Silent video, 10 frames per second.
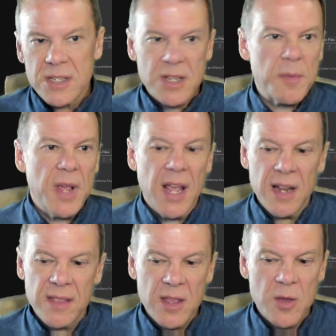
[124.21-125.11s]
This could be
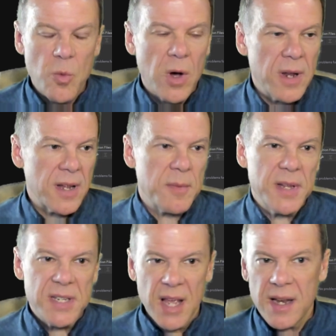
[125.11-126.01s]
anything you want. It could
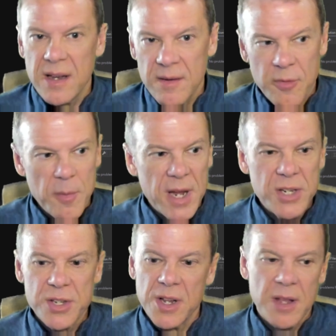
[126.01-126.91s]
be tenant
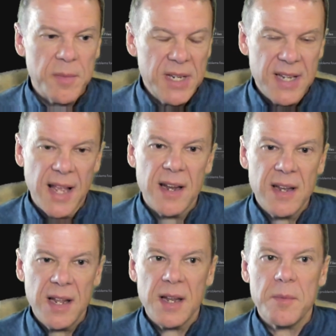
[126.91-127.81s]
information. It could be
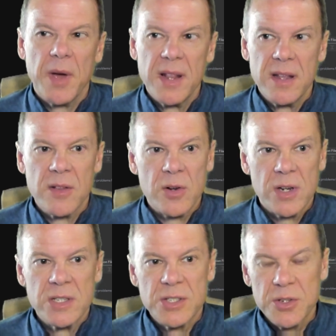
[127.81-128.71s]
data needed by the other
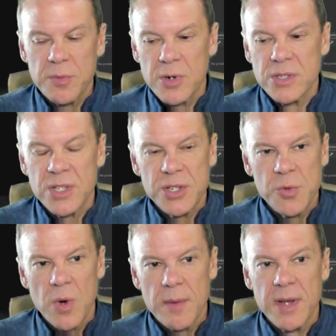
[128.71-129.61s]
consumers
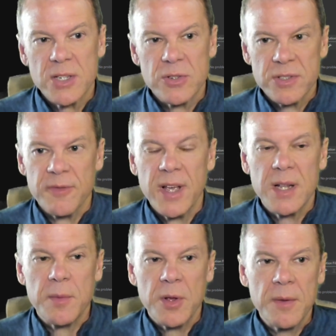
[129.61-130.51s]
that you want to make sure is
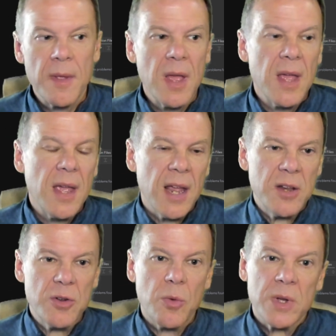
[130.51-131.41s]
available.
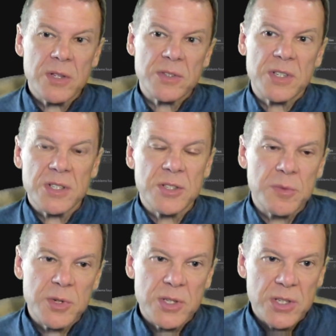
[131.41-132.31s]
And you don't want those
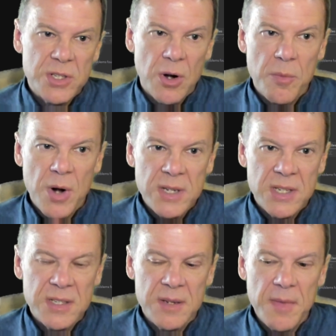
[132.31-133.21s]
consumers to start
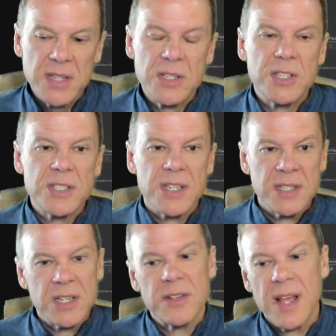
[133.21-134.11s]
processing messages
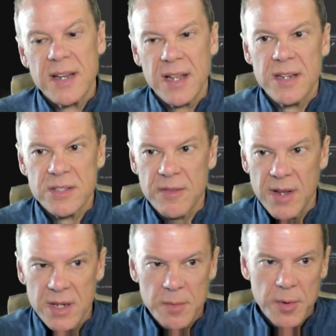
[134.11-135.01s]
until that data is
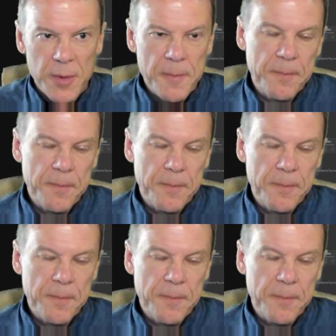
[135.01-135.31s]
available.